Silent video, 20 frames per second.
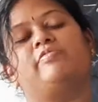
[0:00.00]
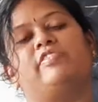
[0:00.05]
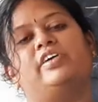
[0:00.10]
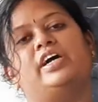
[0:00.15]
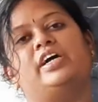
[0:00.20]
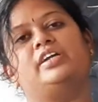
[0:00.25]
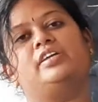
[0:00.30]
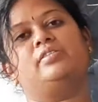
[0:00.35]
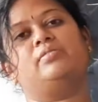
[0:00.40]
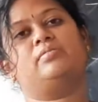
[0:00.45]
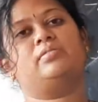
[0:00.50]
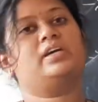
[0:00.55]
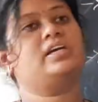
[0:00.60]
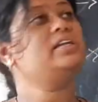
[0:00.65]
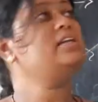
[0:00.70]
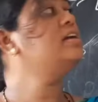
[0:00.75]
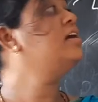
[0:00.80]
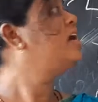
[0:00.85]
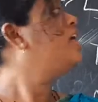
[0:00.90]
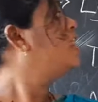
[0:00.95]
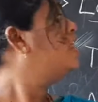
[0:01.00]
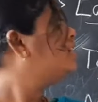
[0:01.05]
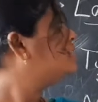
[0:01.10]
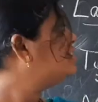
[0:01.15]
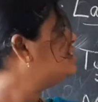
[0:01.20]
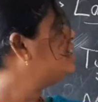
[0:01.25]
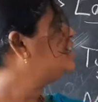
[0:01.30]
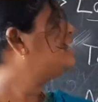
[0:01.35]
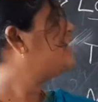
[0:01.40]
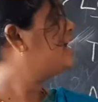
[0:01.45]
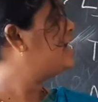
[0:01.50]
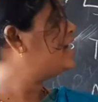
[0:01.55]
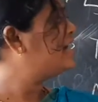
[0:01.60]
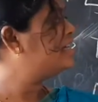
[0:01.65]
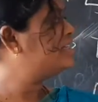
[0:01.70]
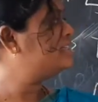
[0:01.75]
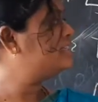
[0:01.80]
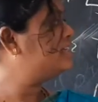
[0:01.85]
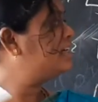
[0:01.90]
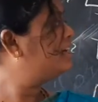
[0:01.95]
where you can see the
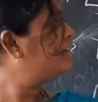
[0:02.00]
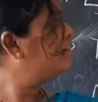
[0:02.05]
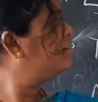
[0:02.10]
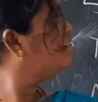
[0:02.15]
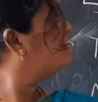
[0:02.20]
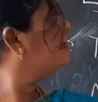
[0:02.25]
hairstyle